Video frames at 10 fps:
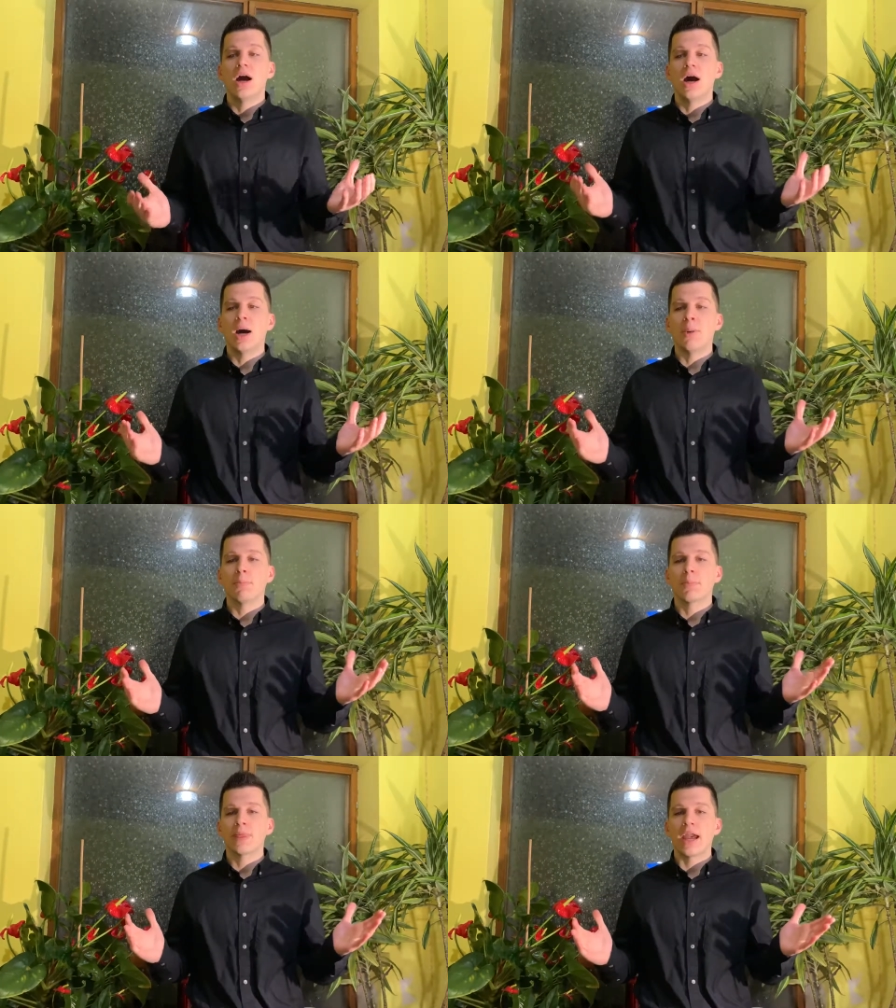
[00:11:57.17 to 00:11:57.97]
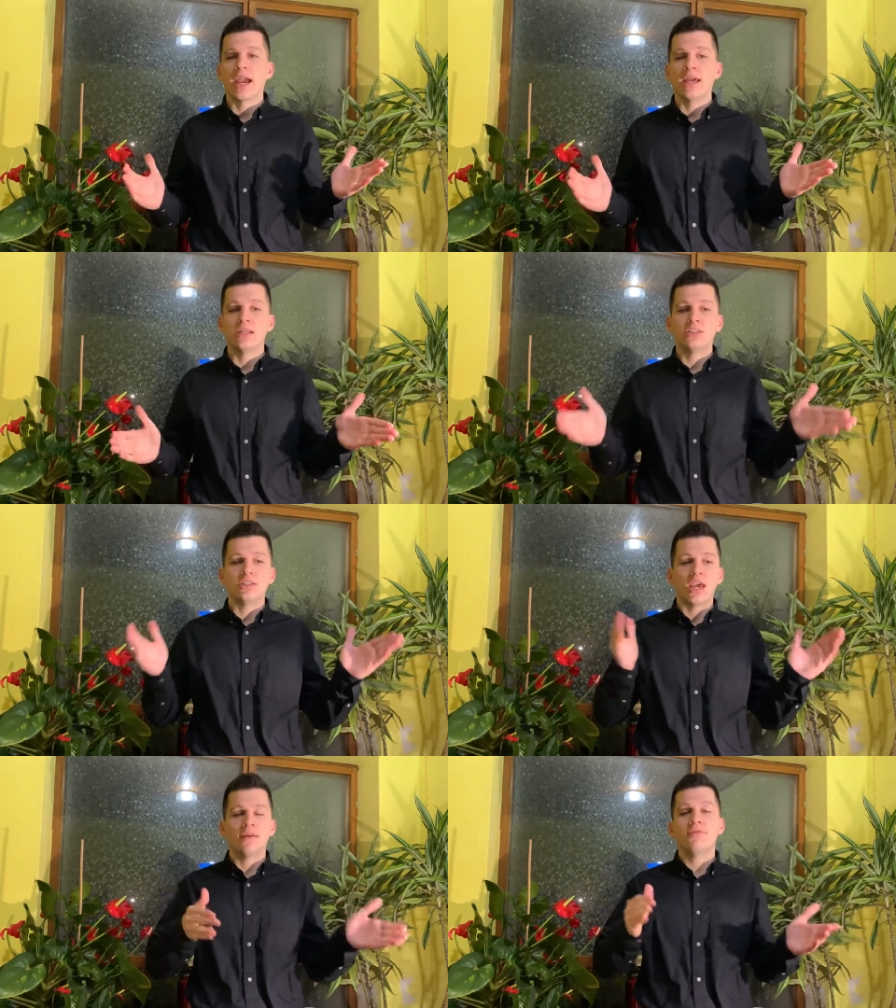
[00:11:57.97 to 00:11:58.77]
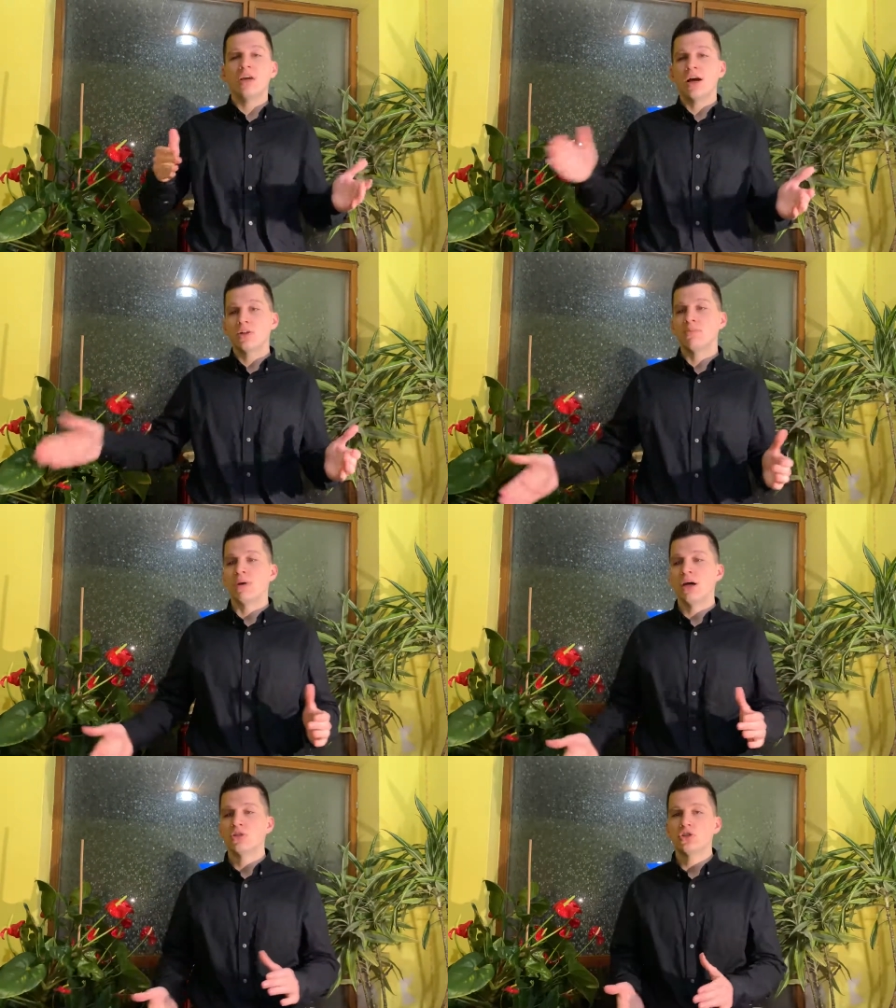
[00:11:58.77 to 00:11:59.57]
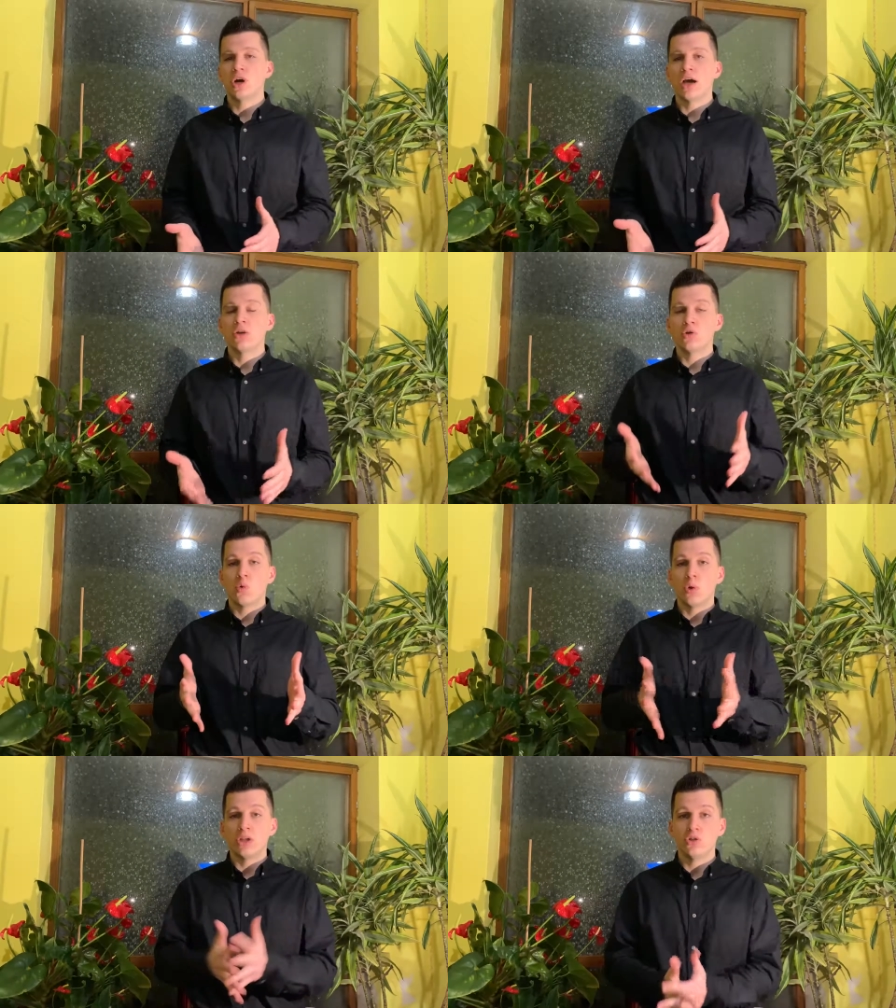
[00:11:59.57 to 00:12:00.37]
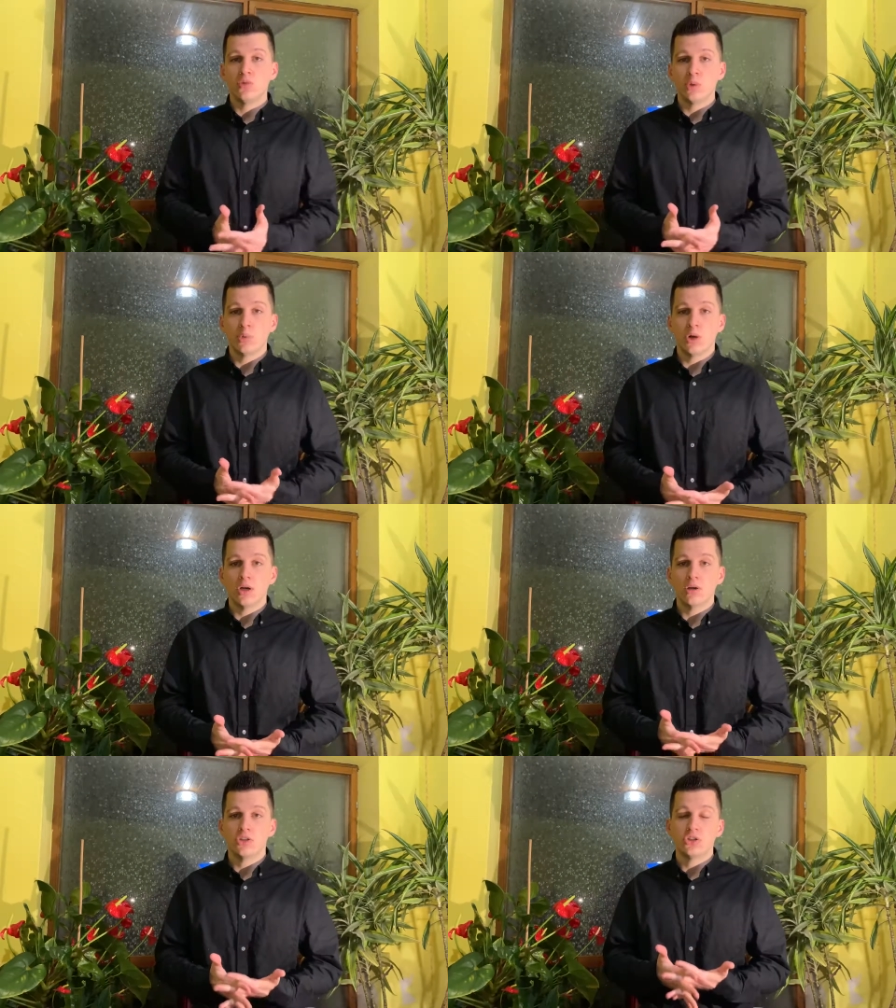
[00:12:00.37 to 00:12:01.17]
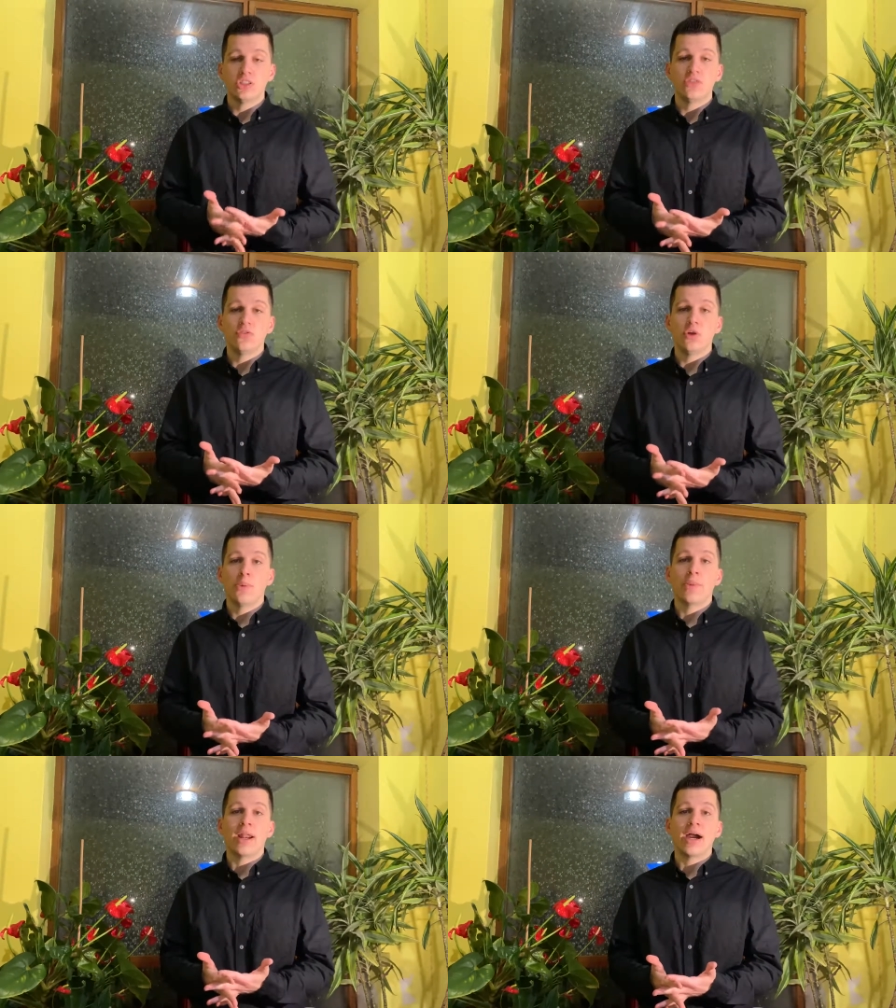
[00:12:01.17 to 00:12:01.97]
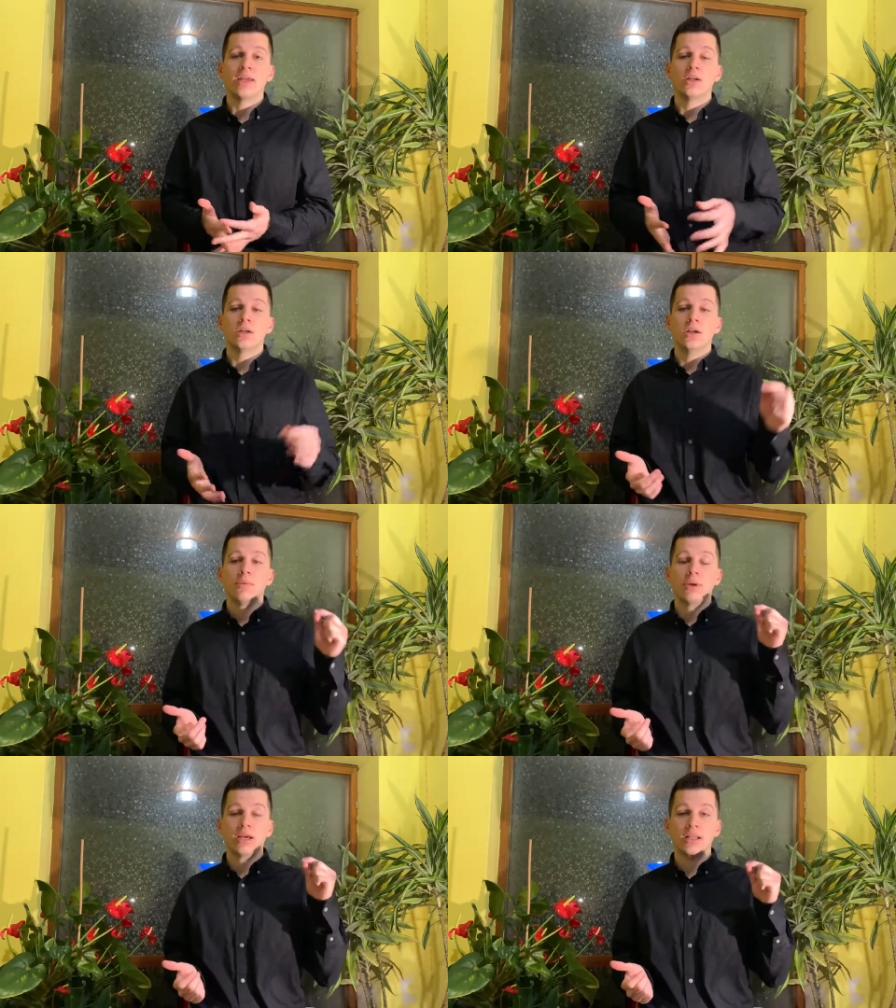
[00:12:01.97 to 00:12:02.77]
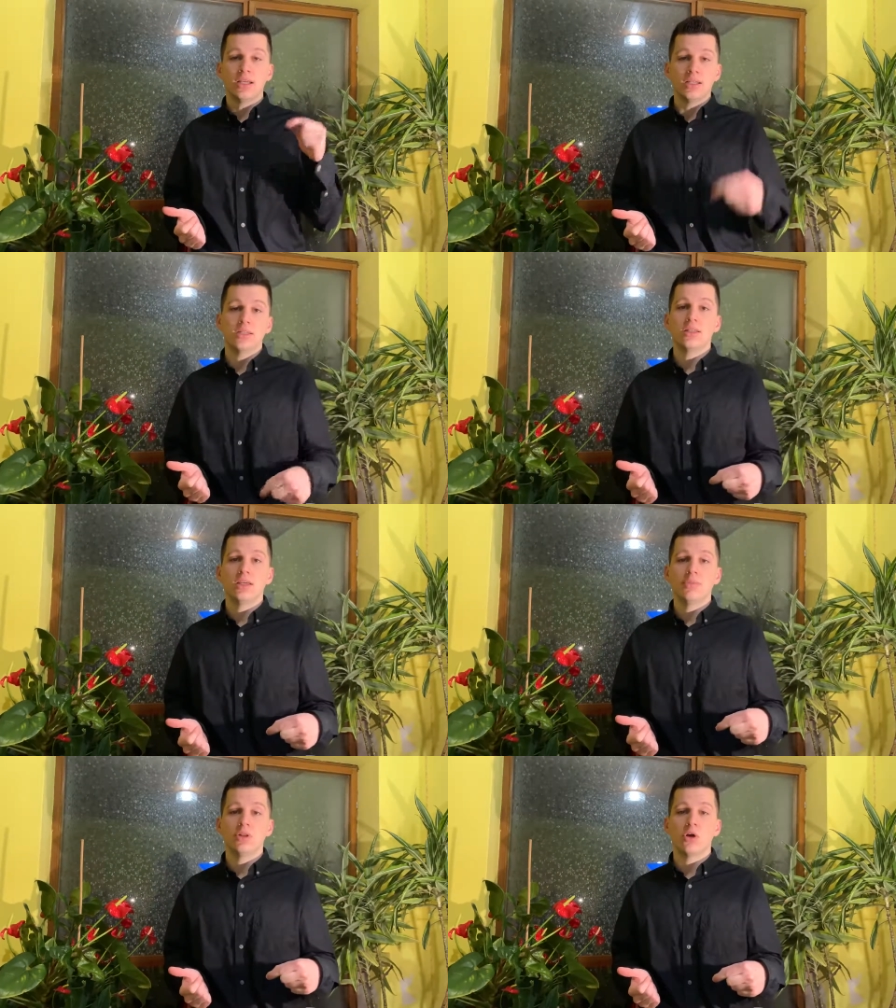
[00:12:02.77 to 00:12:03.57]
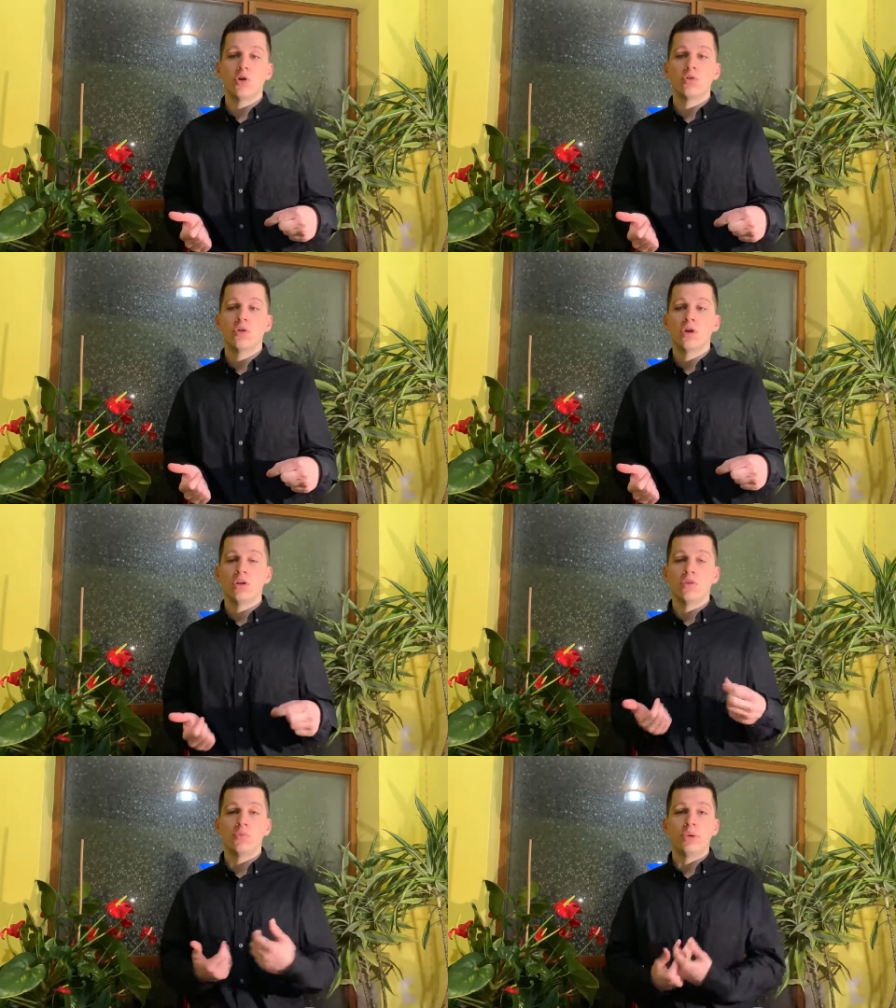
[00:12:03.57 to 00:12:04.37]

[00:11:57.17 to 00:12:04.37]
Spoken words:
and it's every other month, so I don't know when you will watch this video, but either by clicking the link below you'll